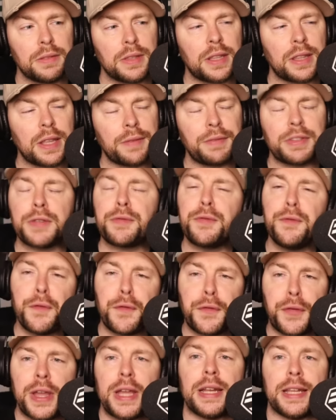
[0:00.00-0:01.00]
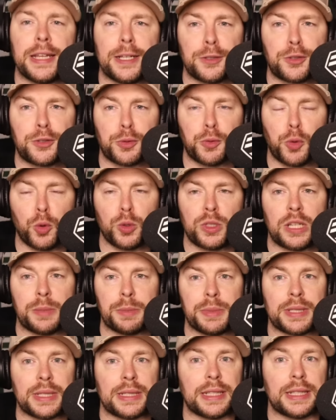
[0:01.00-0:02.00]
have a different feeling towards him
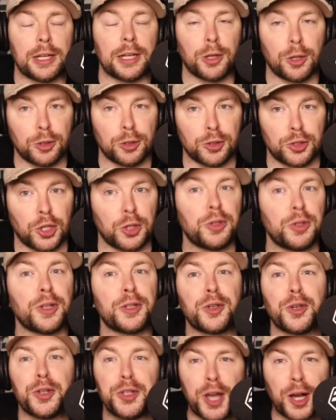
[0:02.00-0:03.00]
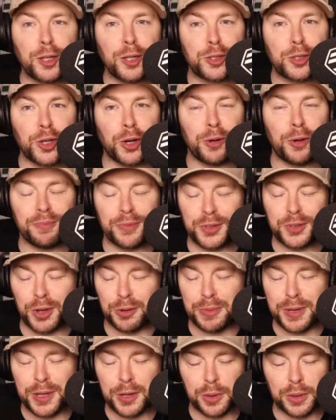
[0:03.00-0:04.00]
as they did Alonso. Like, you got young Tom,
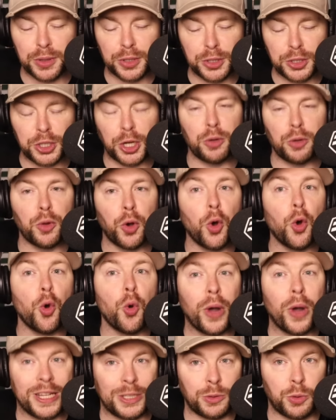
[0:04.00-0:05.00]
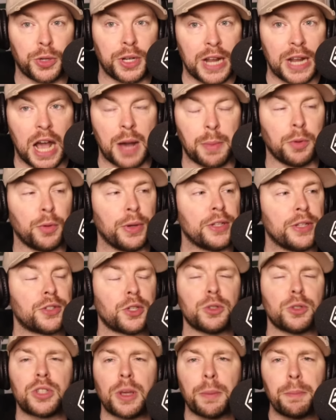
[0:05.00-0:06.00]
Tom Little on the show that always wanted Amorim.
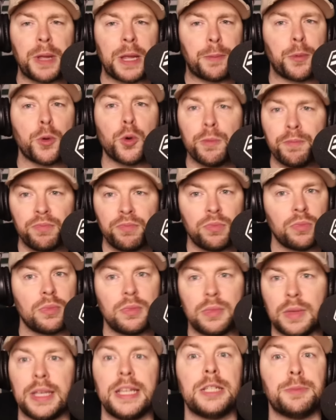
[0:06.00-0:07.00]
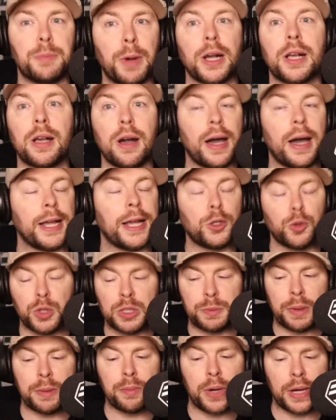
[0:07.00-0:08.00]
So some people, he's my guy, he's always
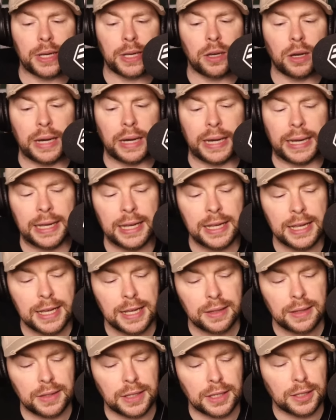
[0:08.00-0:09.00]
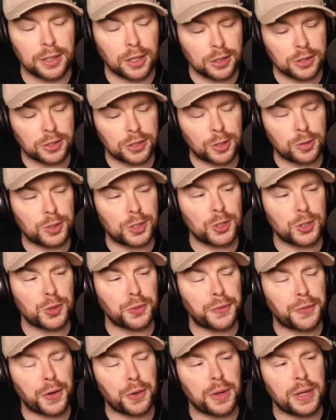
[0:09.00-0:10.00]
been my guy. The Alonso deal
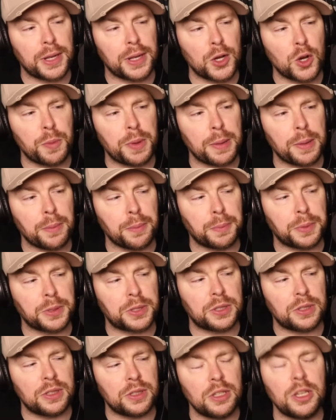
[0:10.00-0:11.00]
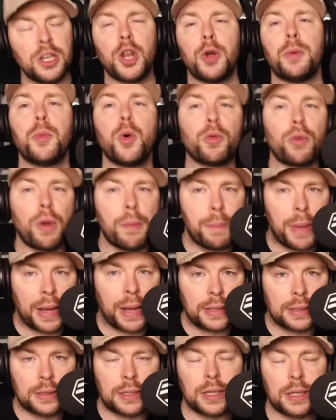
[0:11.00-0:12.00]
felt a little bit, you know, more
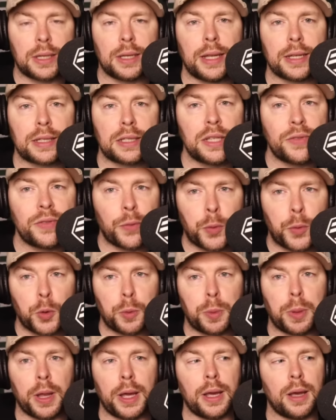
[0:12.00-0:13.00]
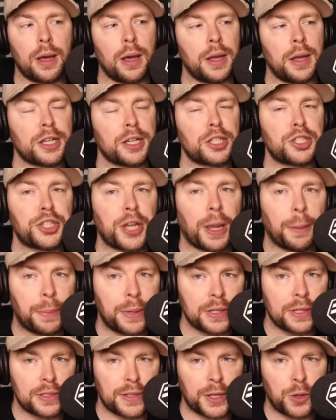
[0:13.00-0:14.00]
romantic, an ex-Liverpool player, an
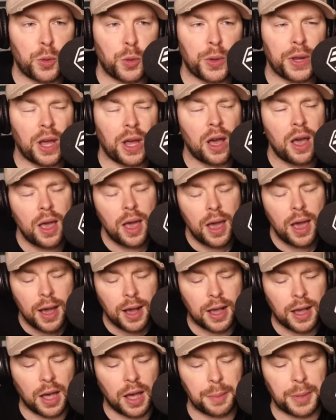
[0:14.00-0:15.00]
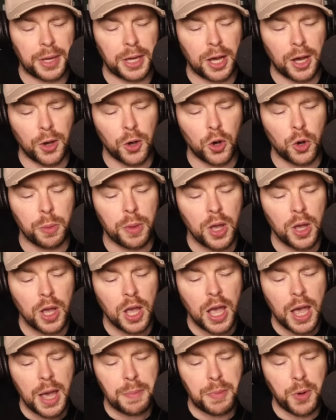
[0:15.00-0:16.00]
ex-Champions League winner coming home.
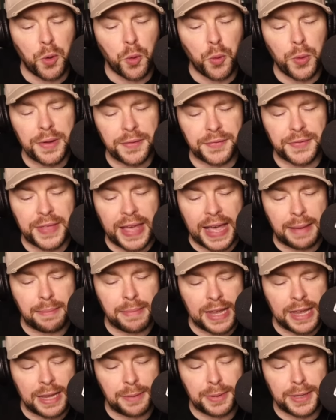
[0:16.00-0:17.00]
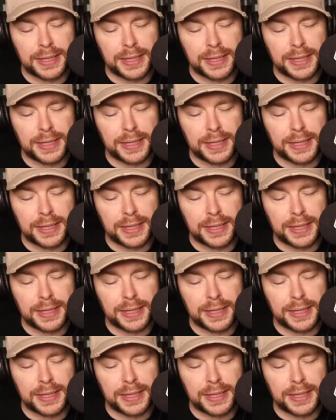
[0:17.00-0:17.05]
But with that, maybe a